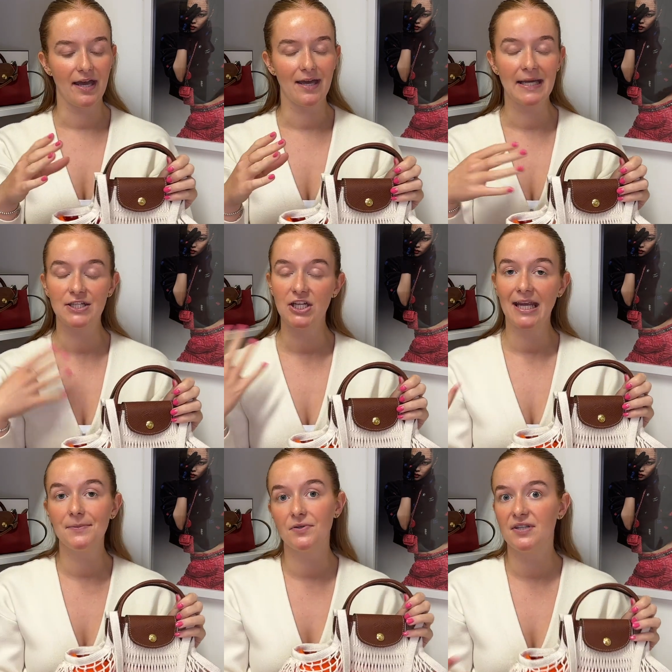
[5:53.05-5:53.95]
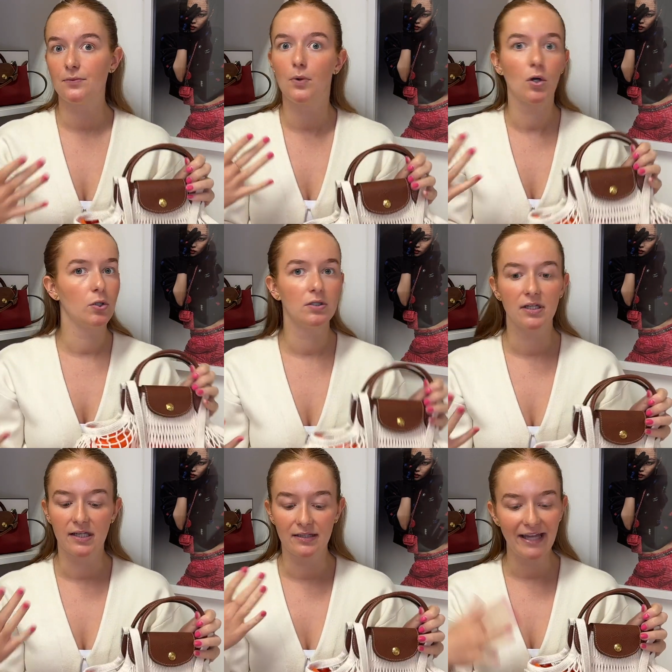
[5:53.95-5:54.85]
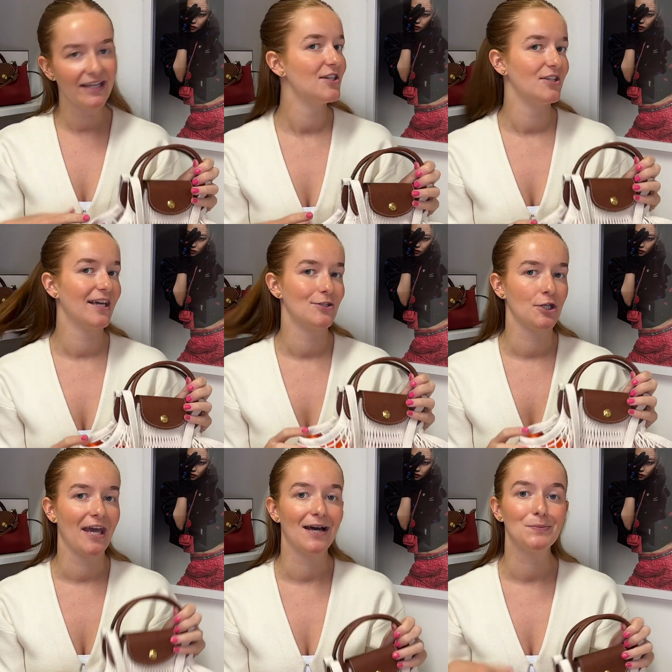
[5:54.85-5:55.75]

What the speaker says: and she came to us and said, what colour liner do you think I should get?